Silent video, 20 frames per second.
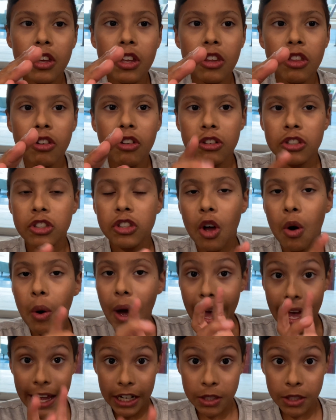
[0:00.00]
There's no
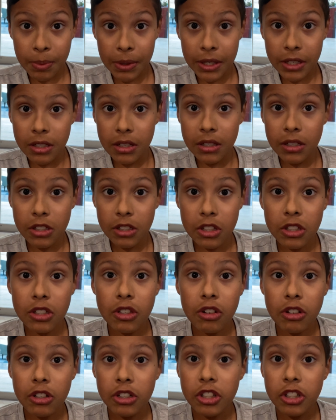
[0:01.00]
edge pieces.
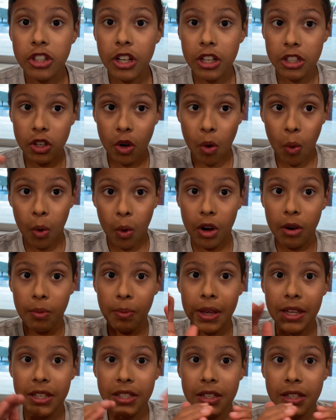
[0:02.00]
There's just corner
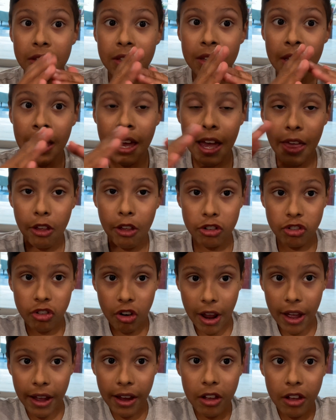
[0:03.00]
pieces, and they're
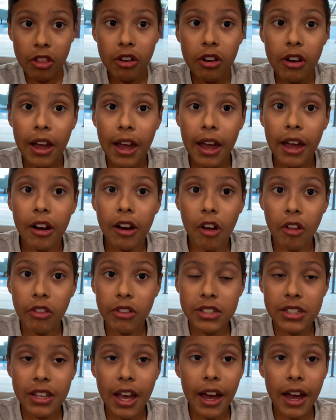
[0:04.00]
triangular. And on the
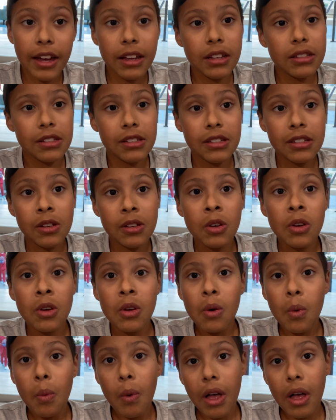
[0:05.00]
sides,
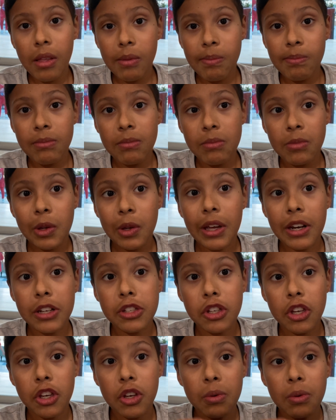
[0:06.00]
well, you get a
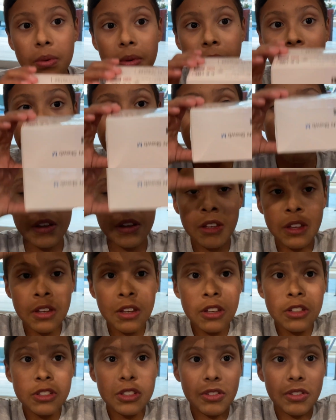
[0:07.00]
skew.
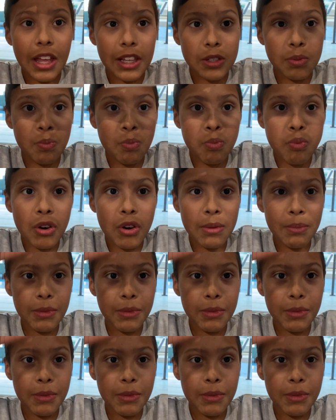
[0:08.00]
So that's pretty